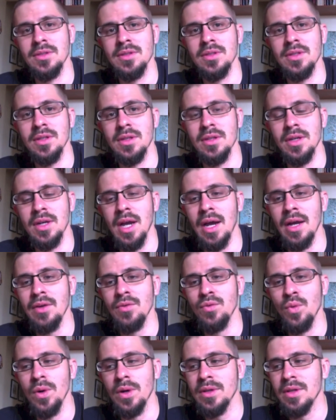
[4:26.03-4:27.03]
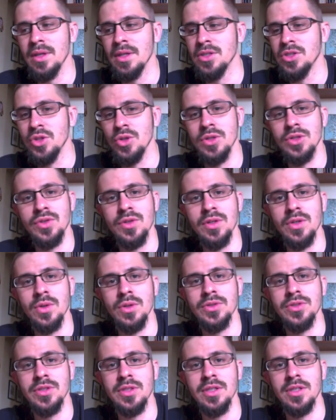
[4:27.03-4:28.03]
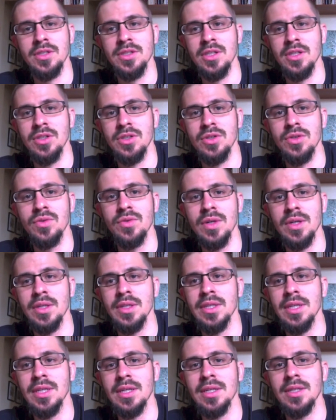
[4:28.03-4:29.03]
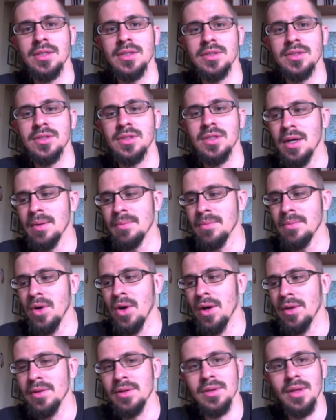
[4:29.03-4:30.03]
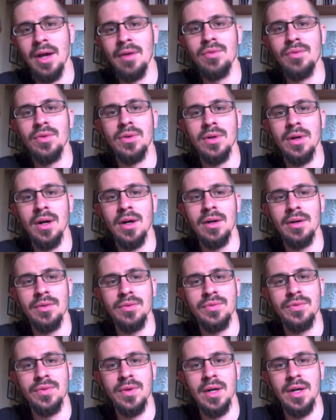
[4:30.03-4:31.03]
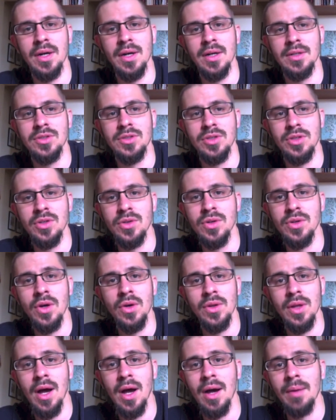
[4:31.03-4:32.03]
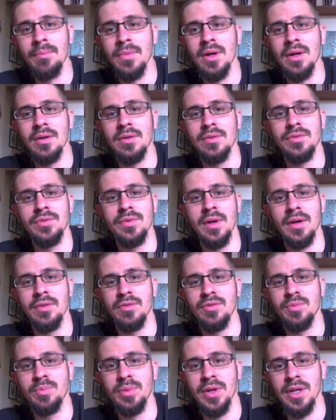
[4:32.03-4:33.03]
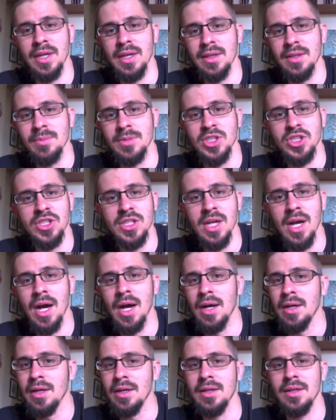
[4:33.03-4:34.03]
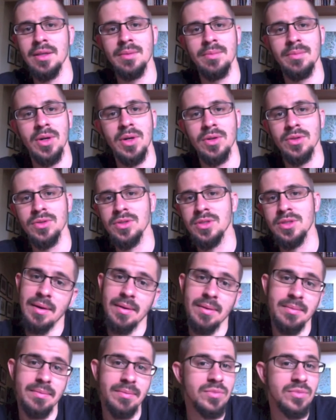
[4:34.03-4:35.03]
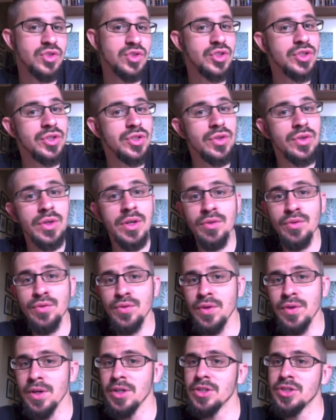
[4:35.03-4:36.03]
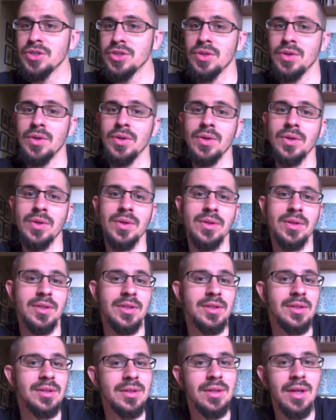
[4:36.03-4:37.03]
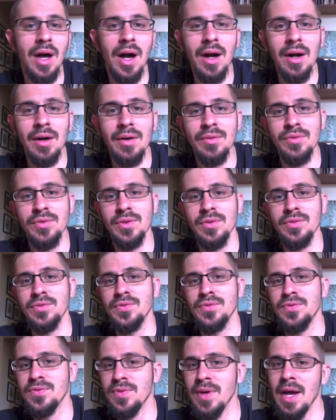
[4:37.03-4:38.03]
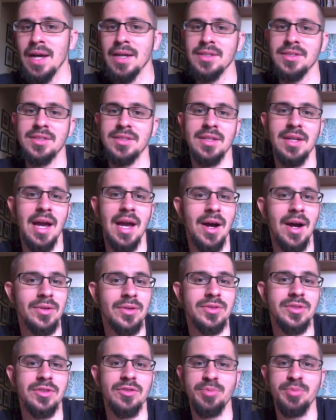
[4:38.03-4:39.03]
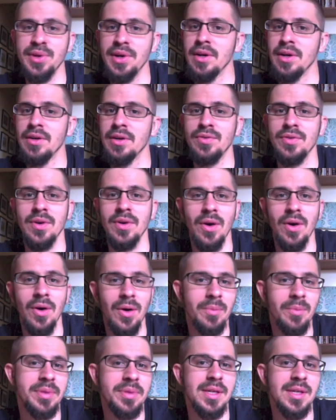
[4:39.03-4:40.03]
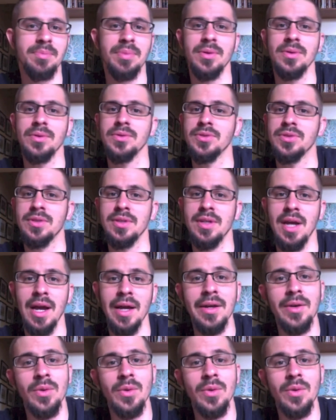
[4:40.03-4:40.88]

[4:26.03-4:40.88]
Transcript: The kind of work that Jewish Renewal seeks to do really is on the level of tikkun olam, of bringing the Mashiach in the most universal, love-fest, house of prayer for all peoples kind of